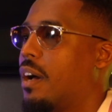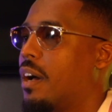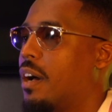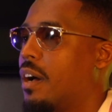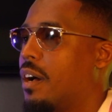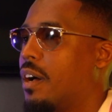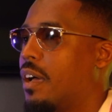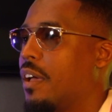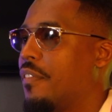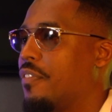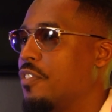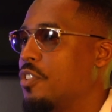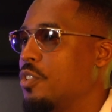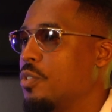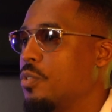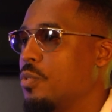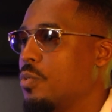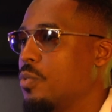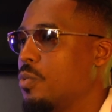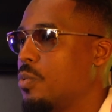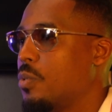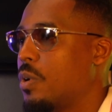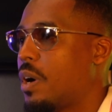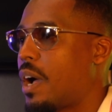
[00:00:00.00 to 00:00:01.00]
uh, if
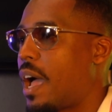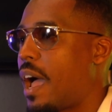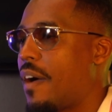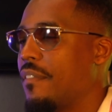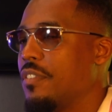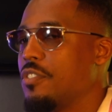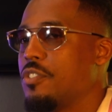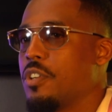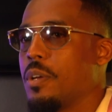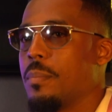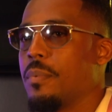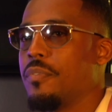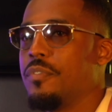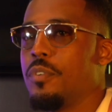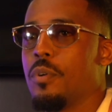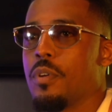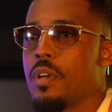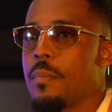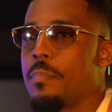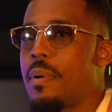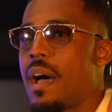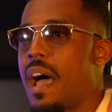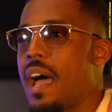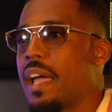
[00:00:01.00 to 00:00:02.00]
you have a dream of
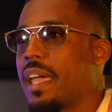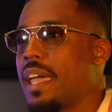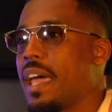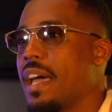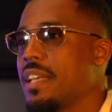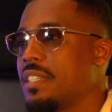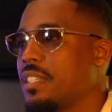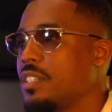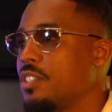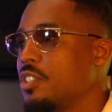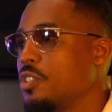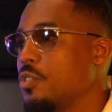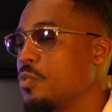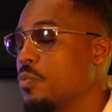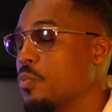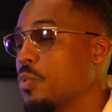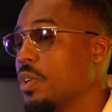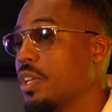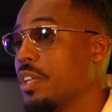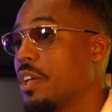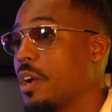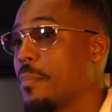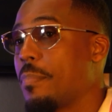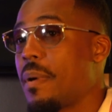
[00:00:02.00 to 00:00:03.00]
doing a podcast and you
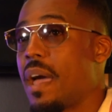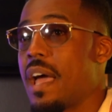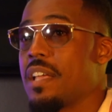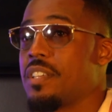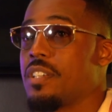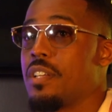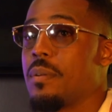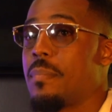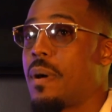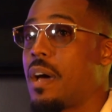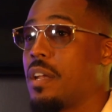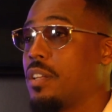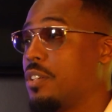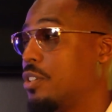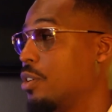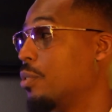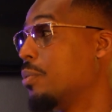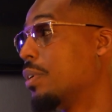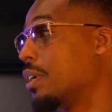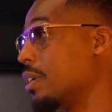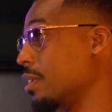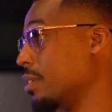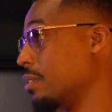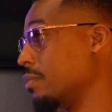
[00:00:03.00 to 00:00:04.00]
really are passionate about it,
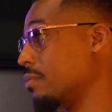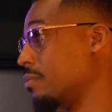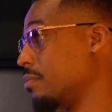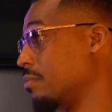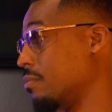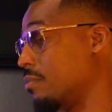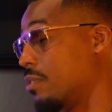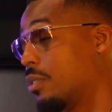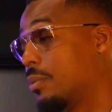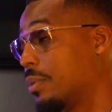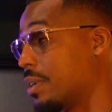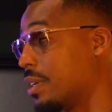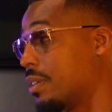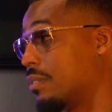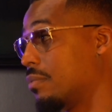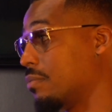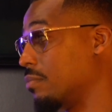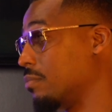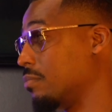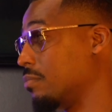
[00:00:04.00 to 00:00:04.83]
do it. Do it.